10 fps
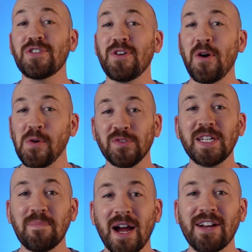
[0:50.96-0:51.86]
should
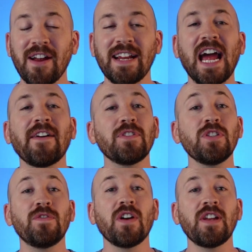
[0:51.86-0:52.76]
only migrate after
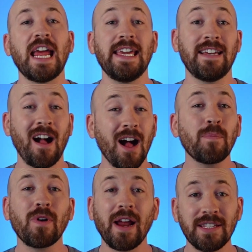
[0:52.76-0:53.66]
you've done a
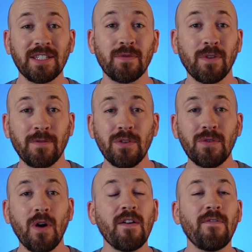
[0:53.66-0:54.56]
comprehensive
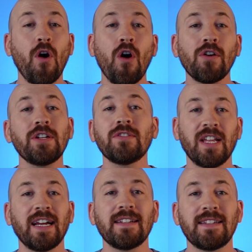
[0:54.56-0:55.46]
review of all your
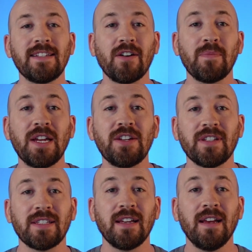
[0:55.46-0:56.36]
legacy
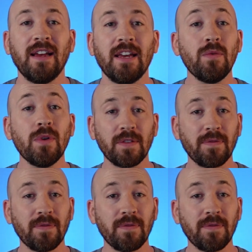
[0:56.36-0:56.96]
automations. You want to